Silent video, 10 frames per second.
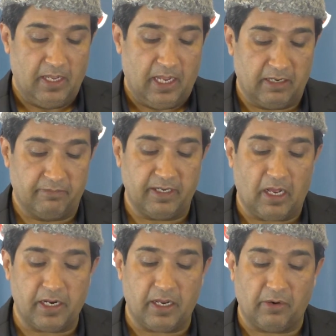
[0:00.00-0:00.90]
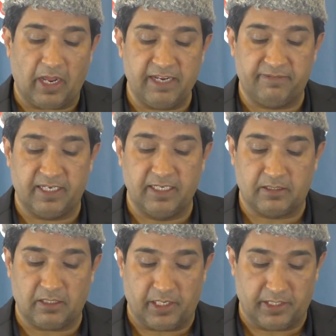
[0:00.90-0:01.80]
And when I arrived
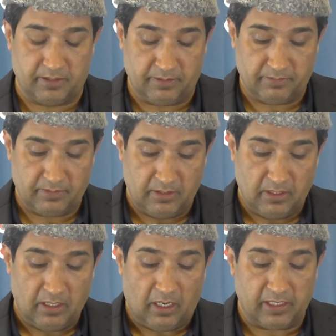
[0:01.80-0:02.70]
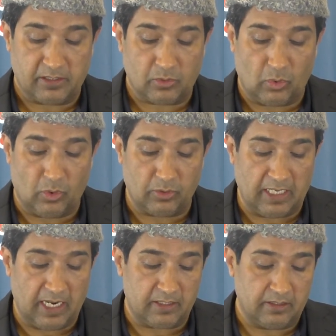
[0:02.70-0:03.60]
inside, I saw
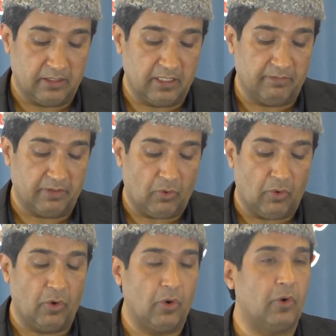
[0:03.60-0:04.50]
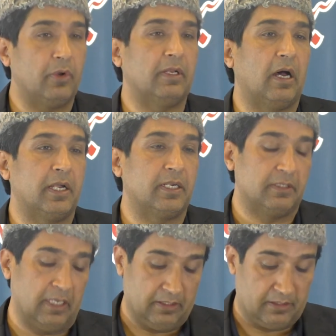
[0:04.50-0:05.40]
that they were all lying
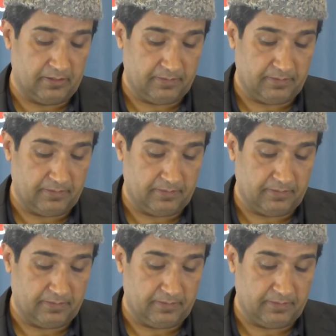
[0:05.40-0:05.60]
dead,